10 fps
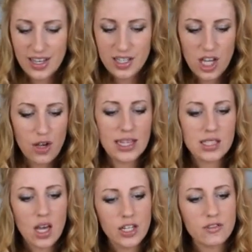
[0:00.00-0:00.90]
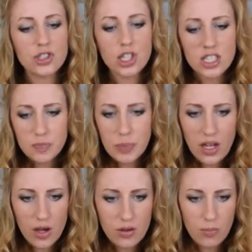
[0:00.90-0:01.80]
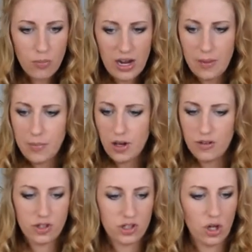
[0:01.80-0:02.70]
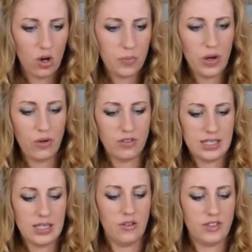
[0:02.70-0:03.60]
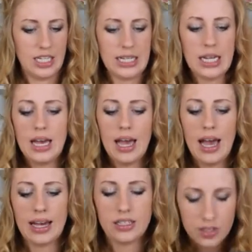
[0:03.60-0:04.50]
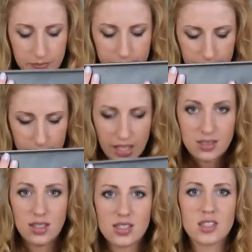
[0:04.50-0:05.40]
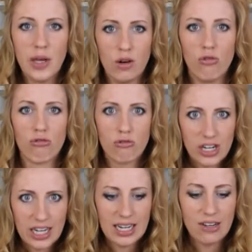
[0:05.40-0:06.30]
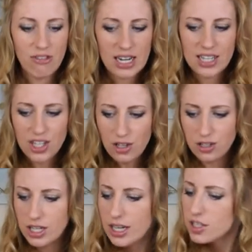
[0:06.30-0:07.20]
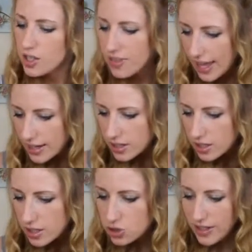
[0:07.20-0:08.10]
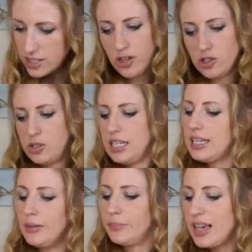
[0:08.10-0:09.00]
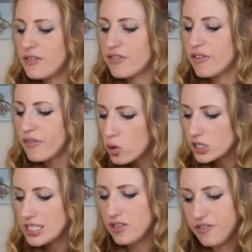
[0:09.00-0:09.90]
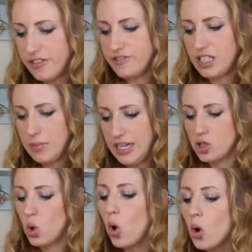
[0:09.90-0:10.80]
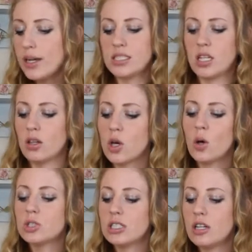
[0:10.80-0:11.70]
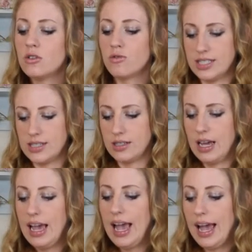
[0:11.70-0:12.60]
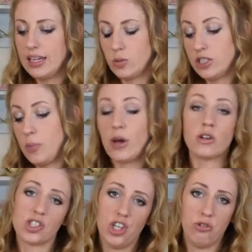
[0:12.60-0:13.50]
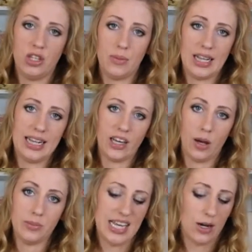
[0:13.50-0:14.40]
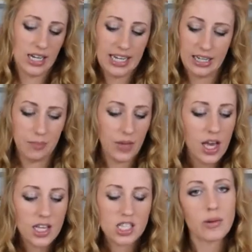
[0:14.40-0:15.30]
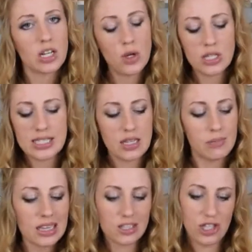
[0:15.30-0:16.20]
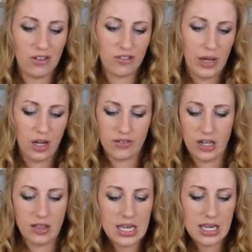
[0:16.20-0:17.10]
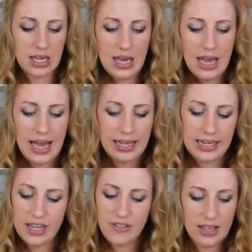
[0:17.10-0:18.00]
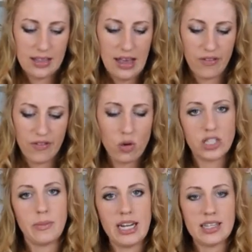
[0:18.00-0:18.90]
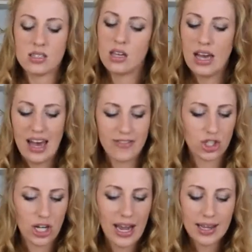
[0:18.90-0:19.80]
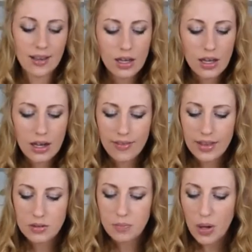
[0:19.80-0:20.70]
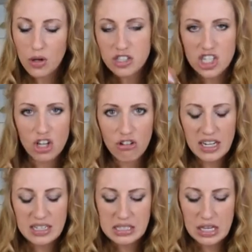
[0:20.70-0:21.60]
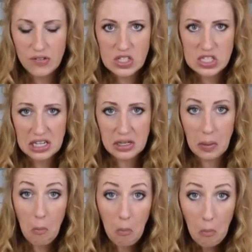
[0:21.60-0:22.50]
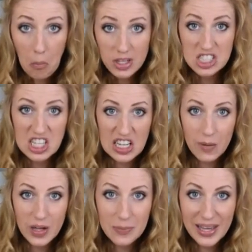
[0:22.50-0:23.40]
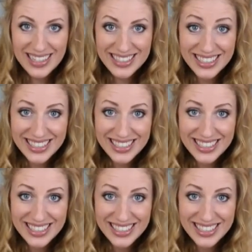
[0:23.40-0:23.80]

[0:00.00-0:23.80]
So that's kind of just below the brim of the top of this loaf tin, and it does smell really, really good. So then, transfer to tin and bake for 40 to 50 minutes or until golden and risen, and when you poke a skewer in the lid comes out clean. So I'm going to put this in the middle shelf of my oven, I think, and leave it in there for 40 minutes, have a check, and then poke a skewer in it, see if it's done. See you in a bit.